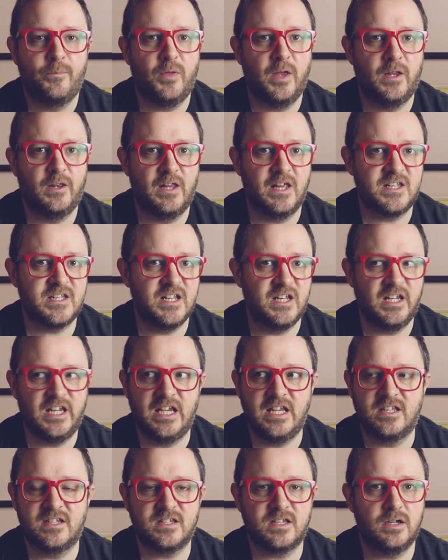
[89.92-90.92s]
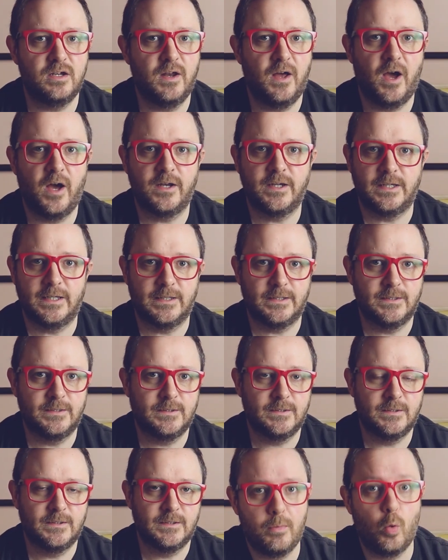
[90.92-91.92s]
unless it leads to Narnia.
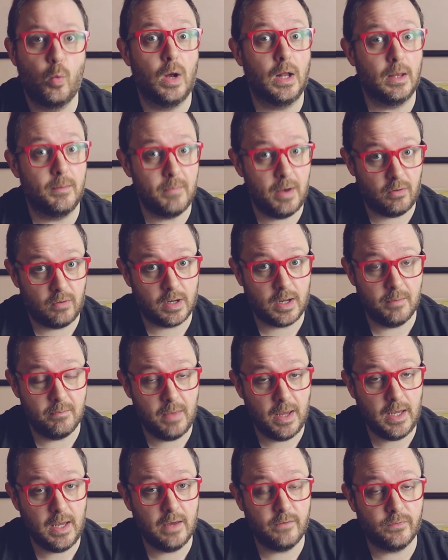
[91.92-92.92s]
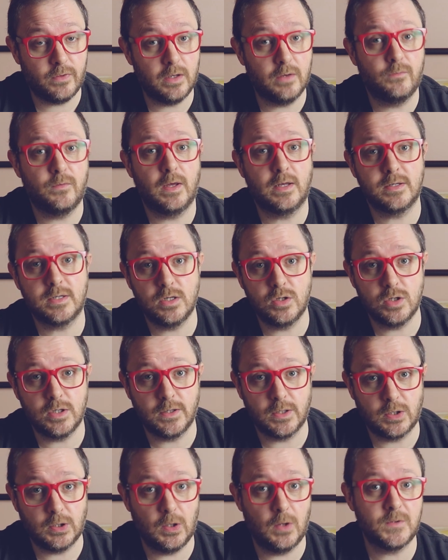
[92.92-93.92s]
But while America may have the advantage in
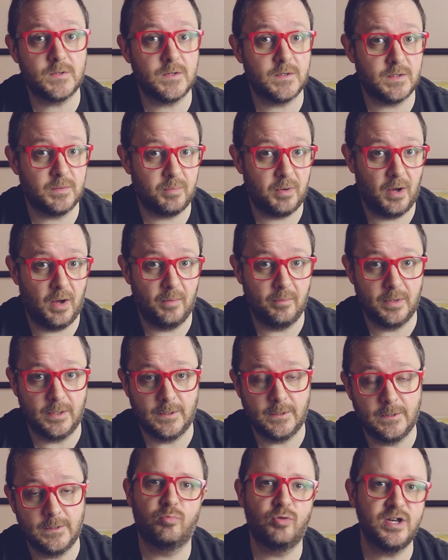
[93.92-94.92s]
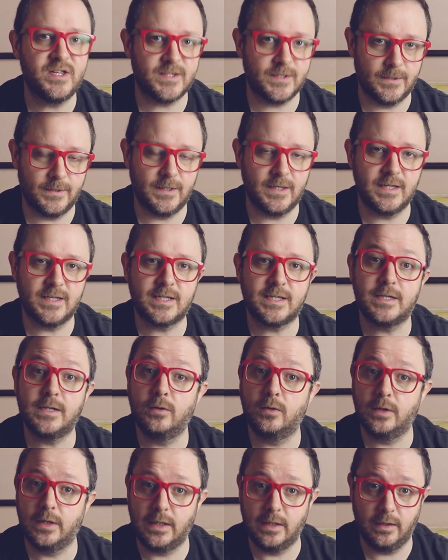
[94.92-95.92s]
the closet department, Britain is
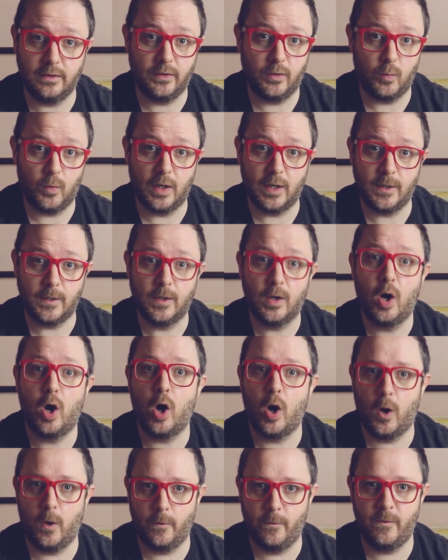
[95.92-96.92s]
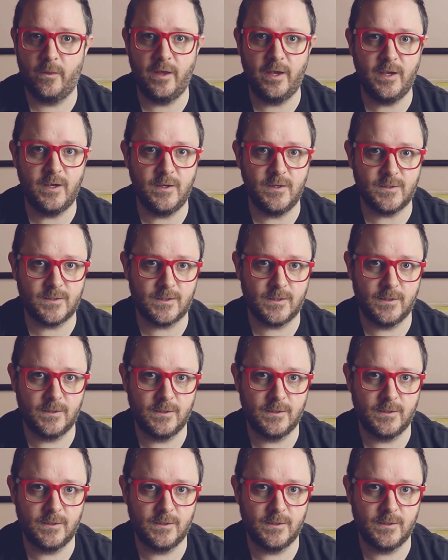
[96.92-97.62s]
still leading the way on these.